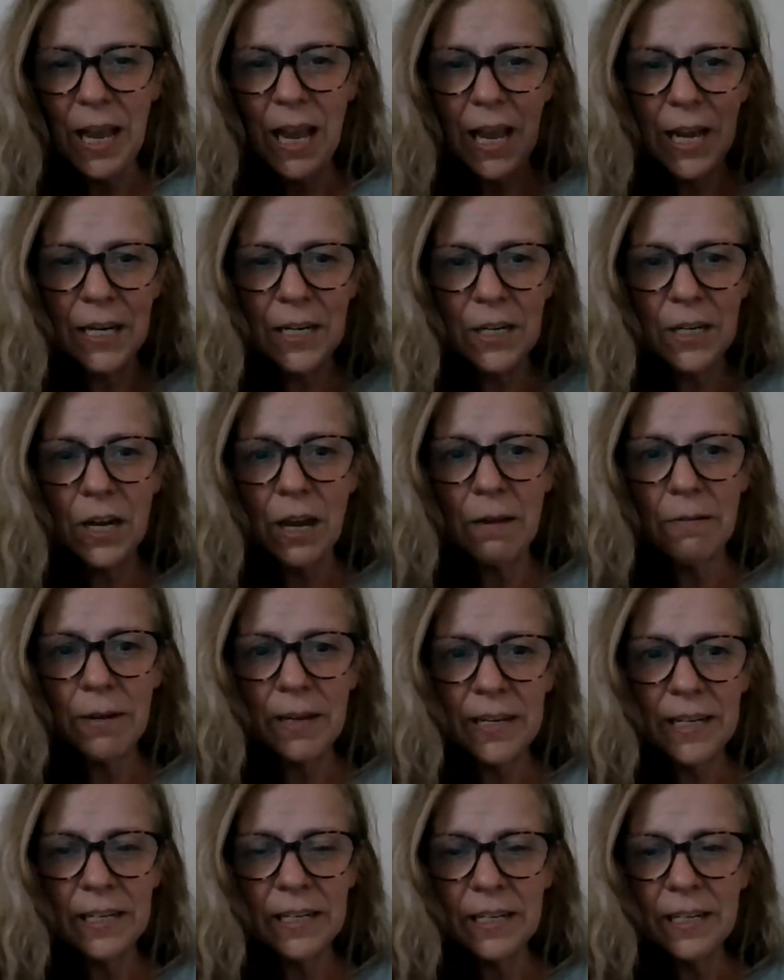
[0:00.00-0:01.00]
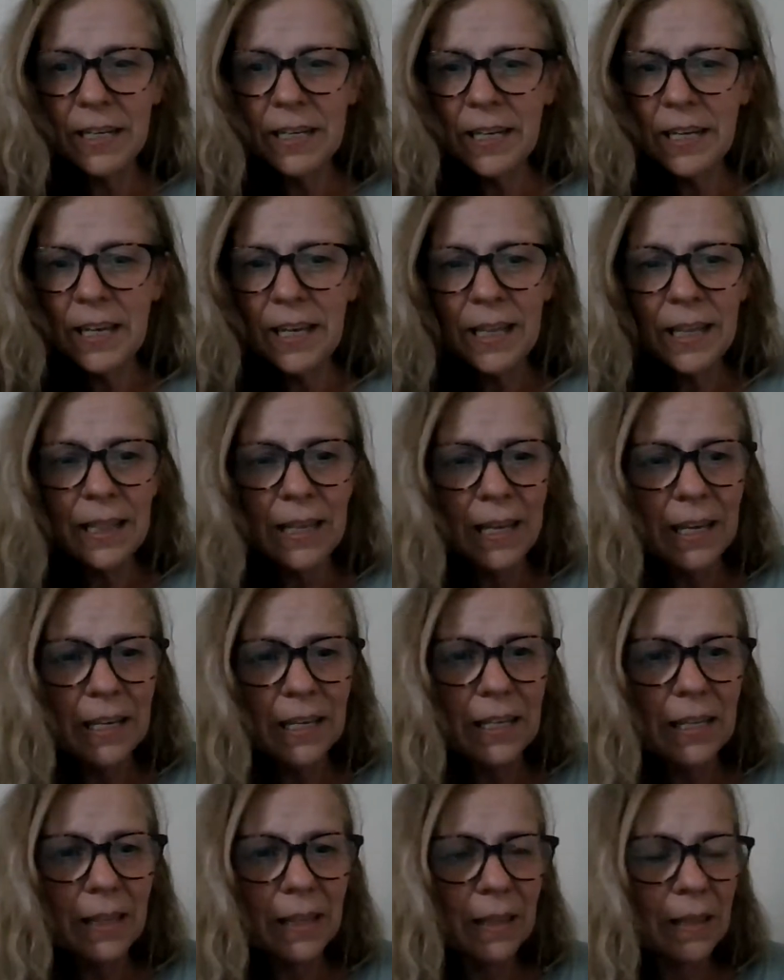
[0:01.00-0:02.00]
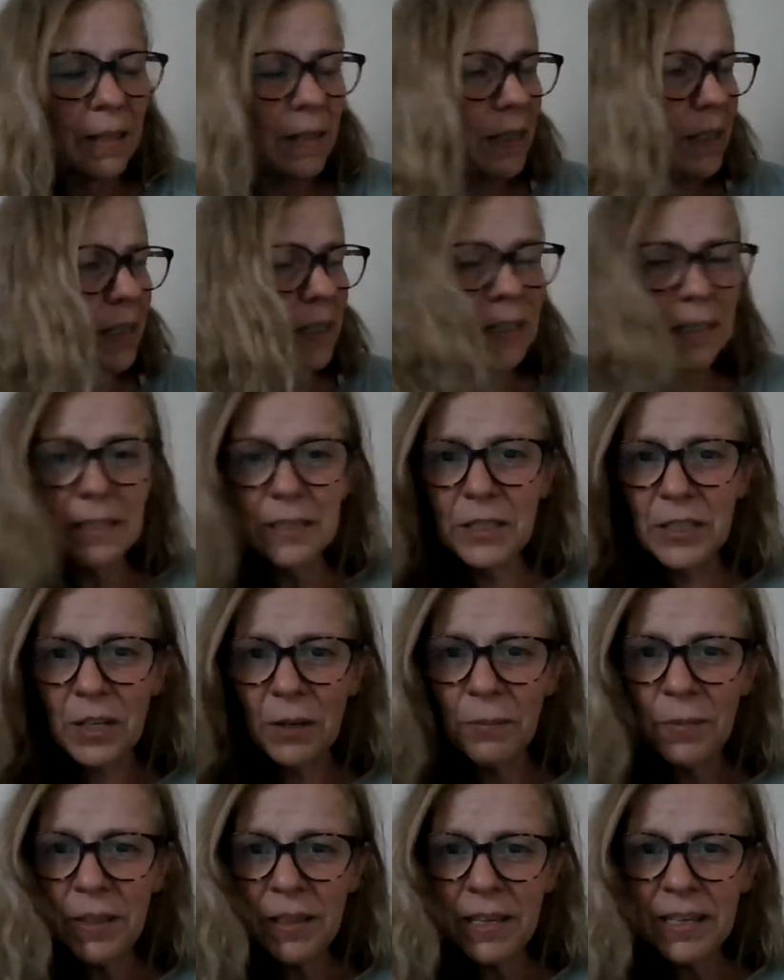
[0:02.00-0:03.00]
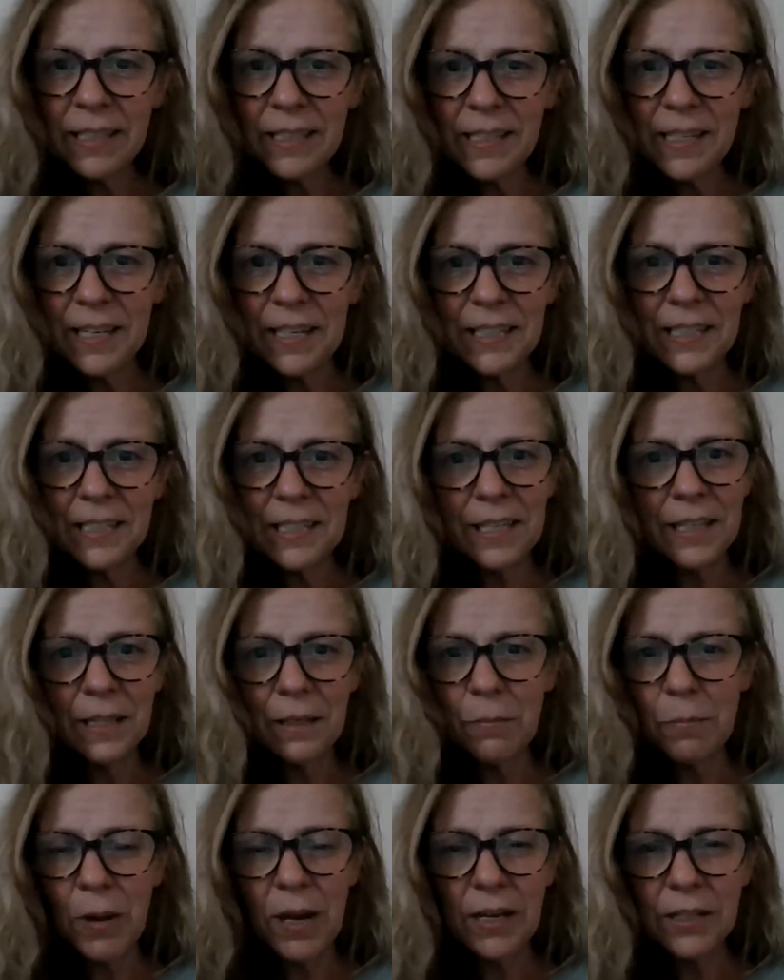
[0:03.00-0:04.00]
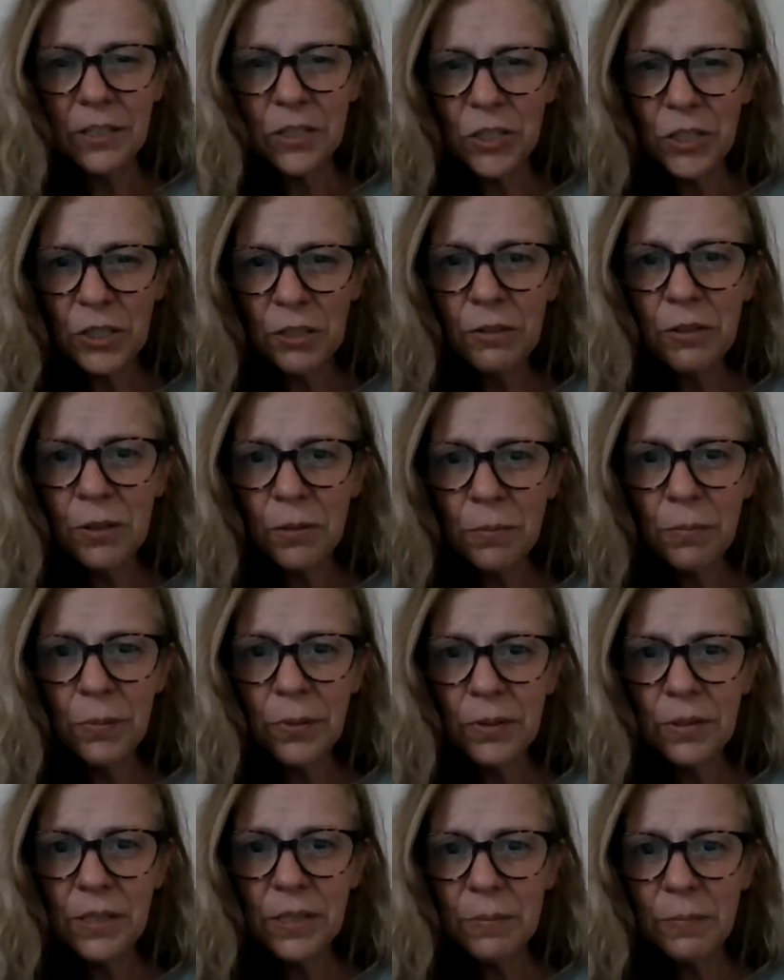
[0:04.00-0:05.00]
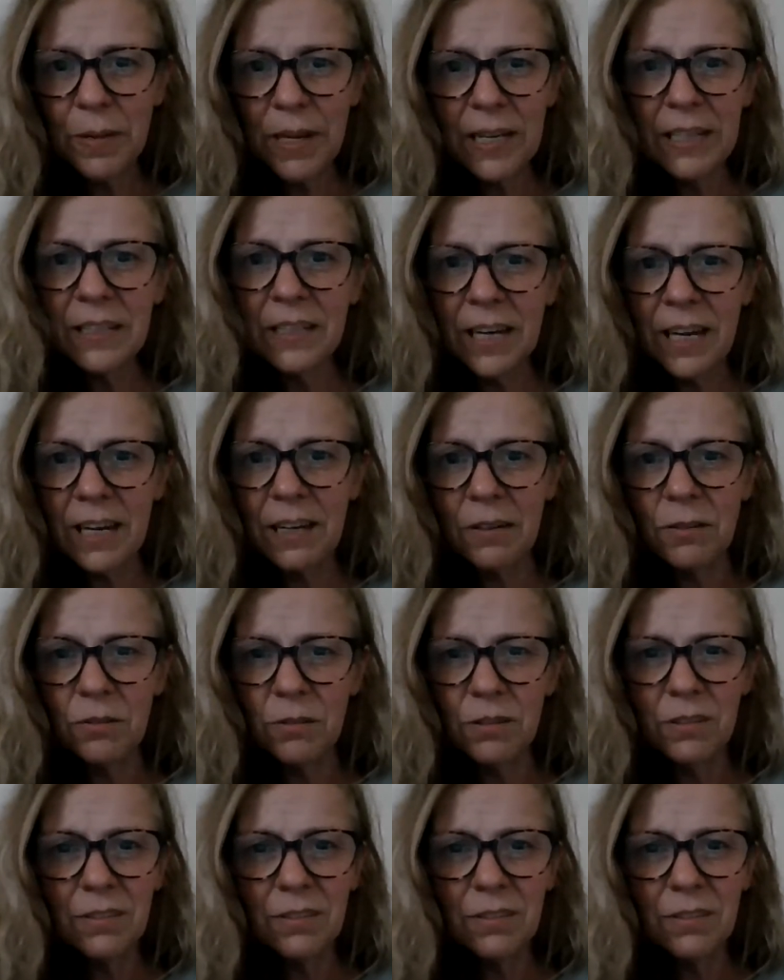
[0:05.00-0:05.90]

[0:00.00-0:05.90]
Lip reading: and knowing that some of these things in the past you can put to bed now.